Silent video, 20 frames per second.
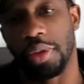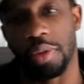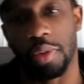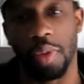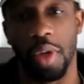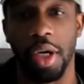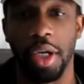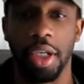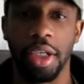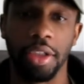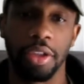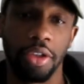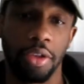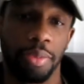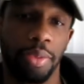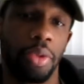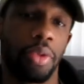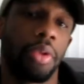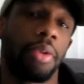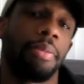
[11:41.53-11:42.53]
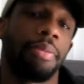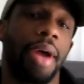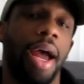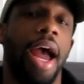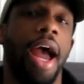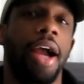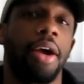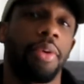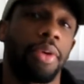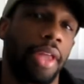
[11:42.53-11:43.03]
the pool and
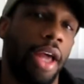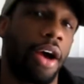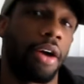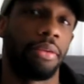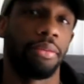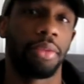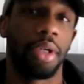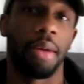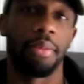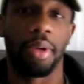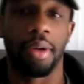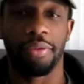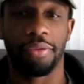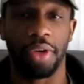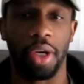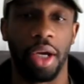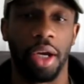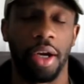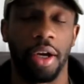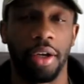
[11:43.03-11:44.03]
back without coming up for air.